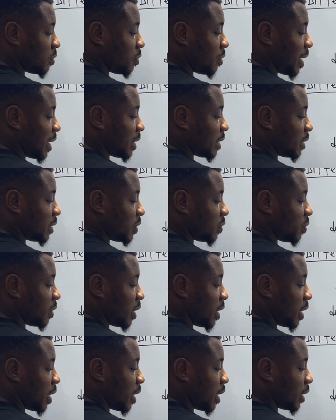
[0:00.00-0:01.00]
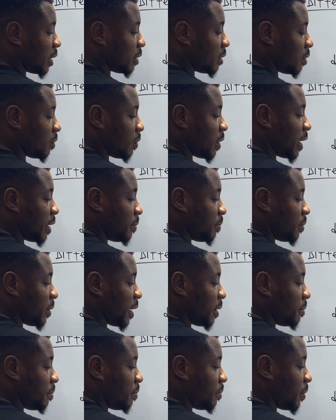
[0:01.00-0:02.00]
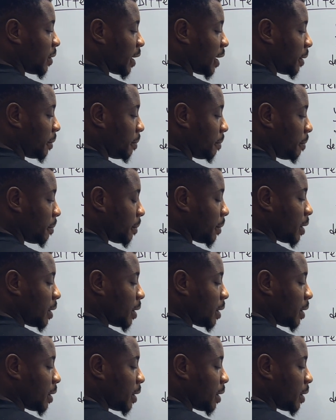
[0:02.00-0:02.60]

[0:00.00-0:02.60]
write it this way: y prime prime.